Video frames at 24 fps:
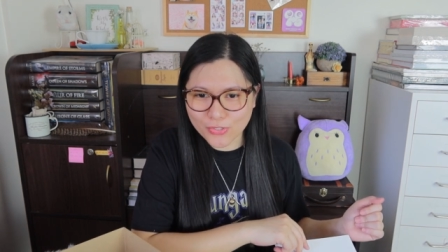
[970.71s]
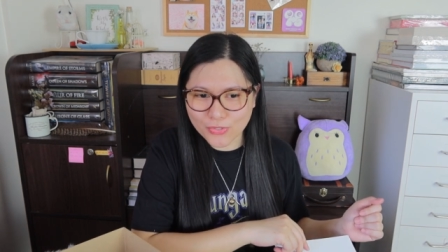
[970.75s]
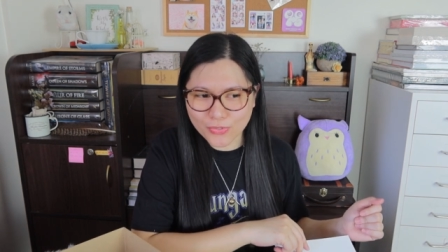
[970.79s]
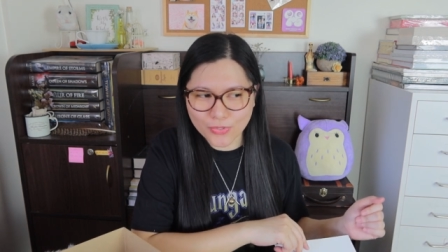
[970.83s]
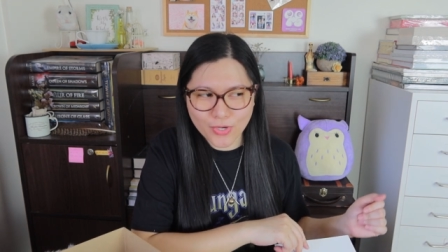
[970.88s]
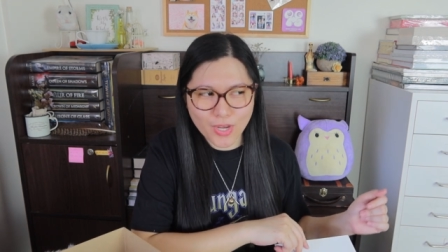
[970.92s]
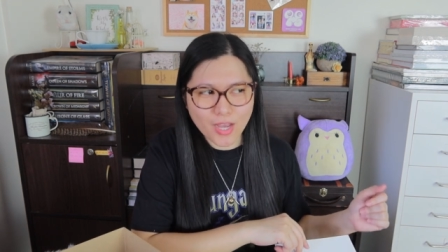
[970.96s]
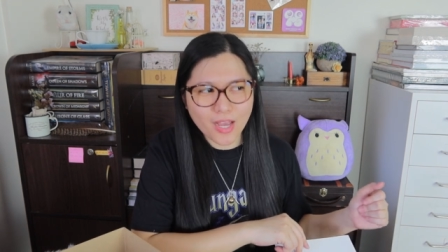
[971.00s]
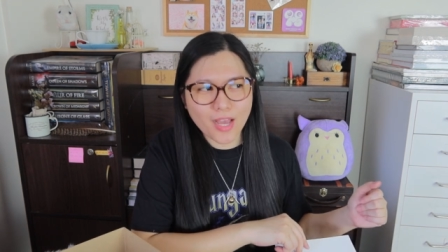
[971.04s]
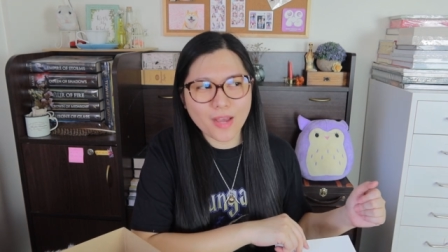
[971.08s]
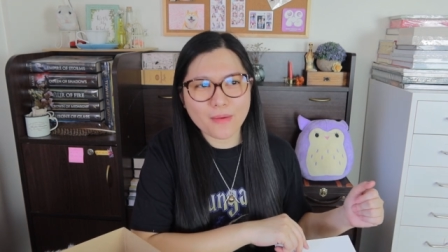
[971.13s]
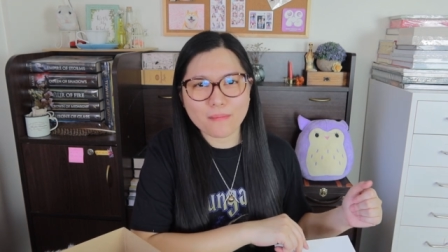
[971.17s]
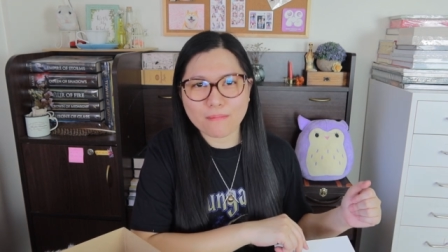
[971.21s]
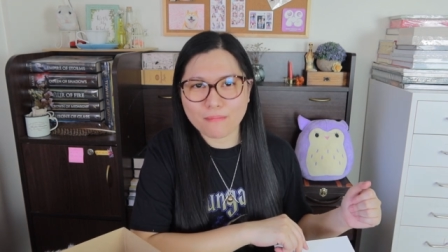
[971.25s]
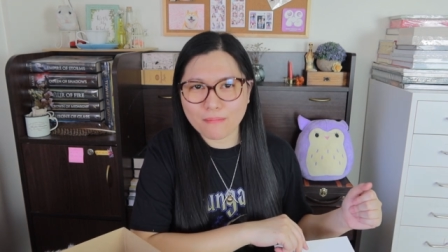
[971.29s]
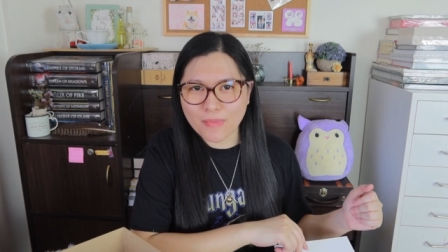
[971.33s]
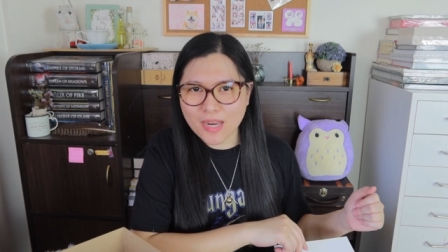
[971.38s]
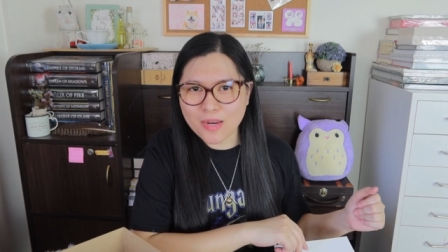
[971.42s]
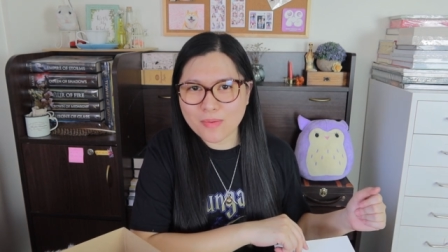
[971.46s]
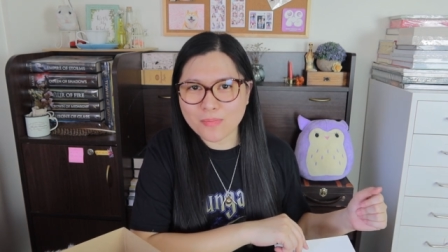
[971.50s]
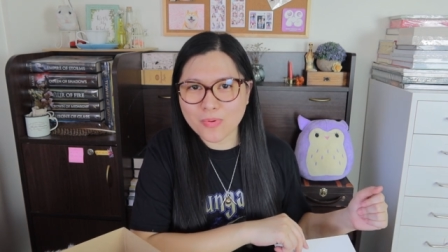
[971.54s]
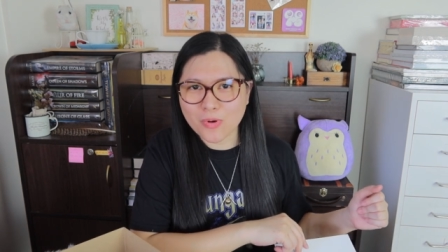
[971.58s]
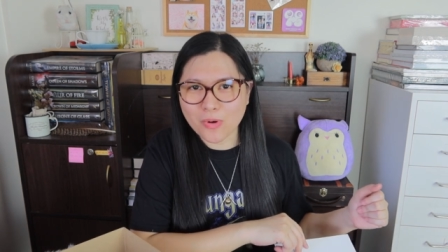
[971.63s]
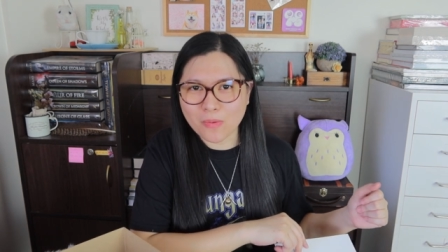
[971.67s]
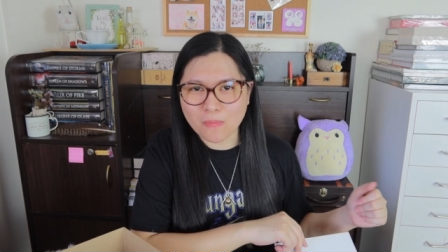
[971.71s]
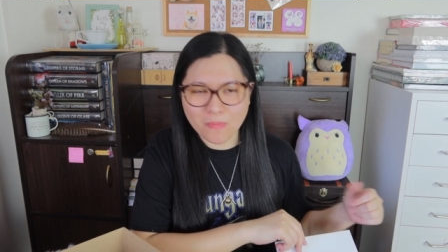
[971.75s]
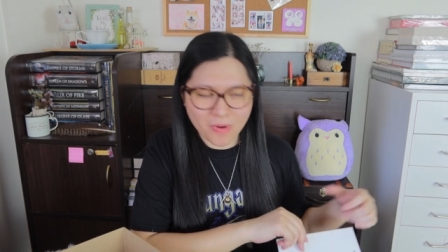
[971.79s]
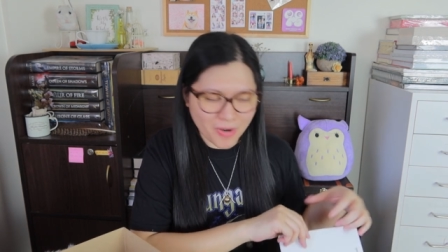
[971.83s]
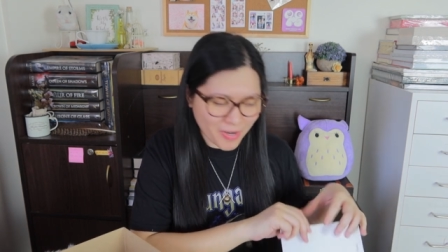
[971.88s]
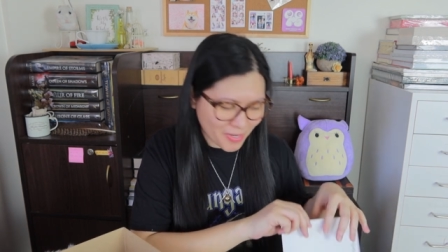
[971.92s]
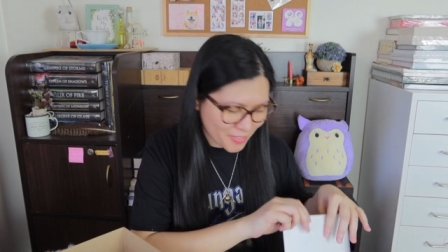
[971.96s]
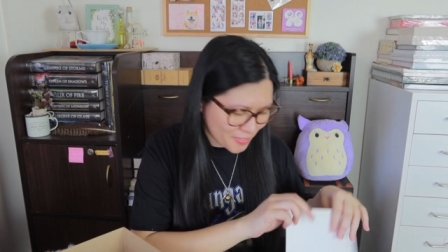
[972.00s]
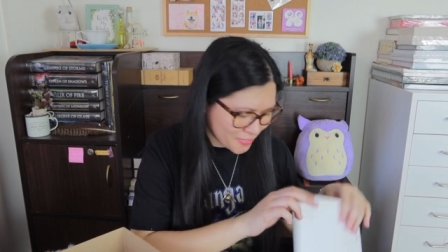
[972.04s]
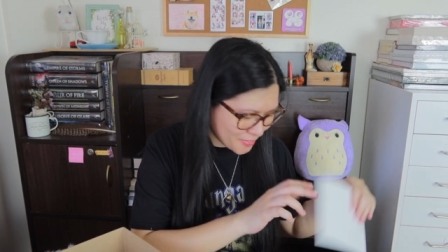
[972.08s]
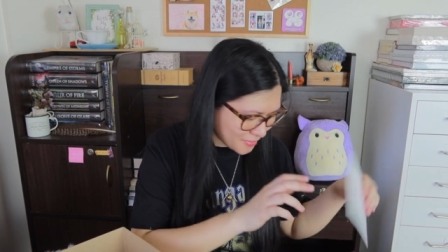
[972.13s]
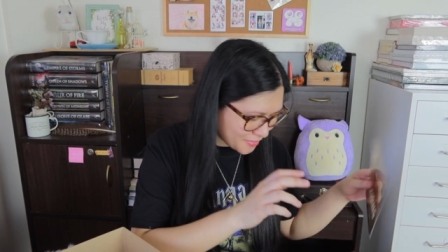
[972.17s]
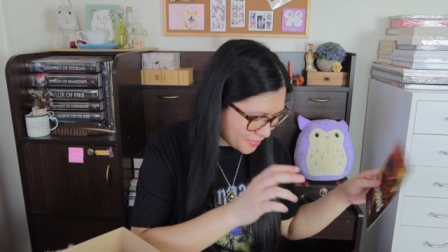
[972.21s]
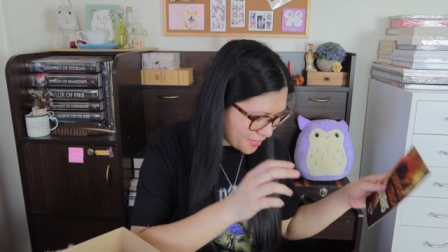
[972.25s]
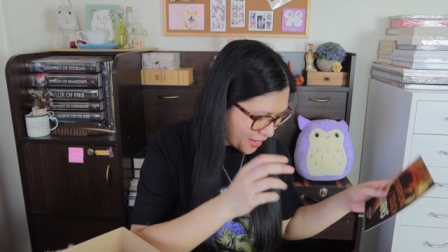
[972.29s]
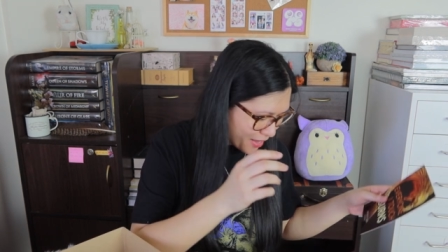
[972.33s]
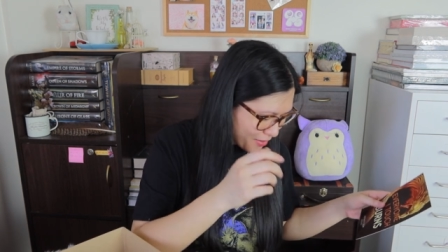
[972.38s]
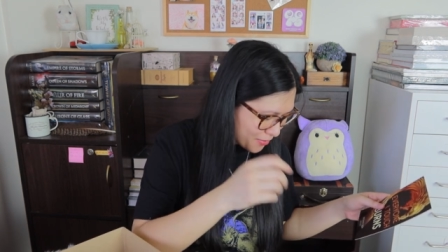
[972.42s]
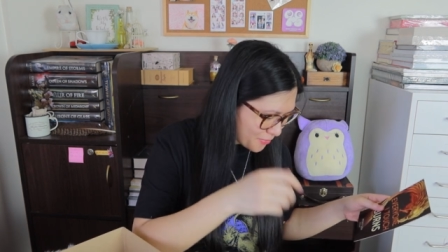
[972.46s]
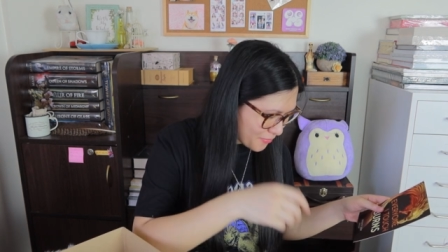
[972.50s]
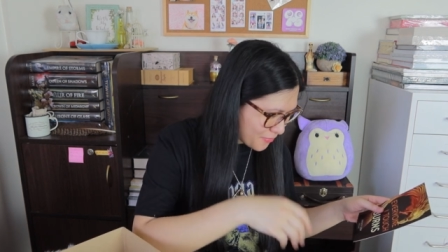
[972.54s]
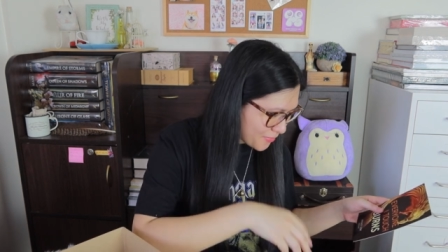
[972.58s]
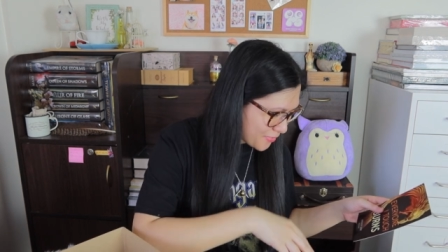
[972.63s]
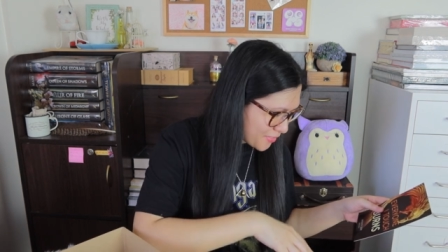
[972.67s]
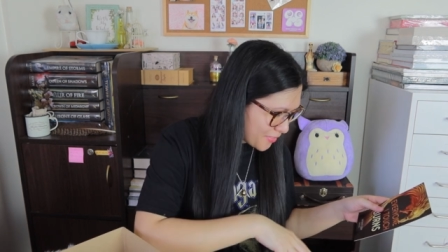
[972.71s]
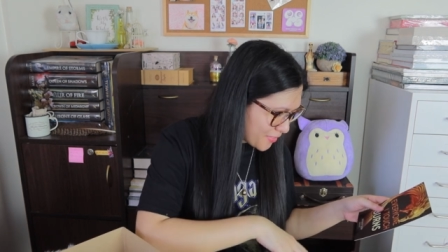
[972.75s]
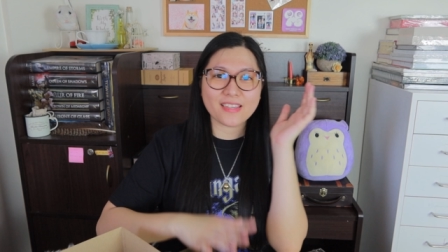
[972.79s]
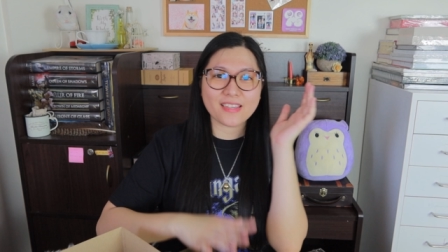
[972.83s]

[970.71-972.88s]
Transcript: to many bookmarks now.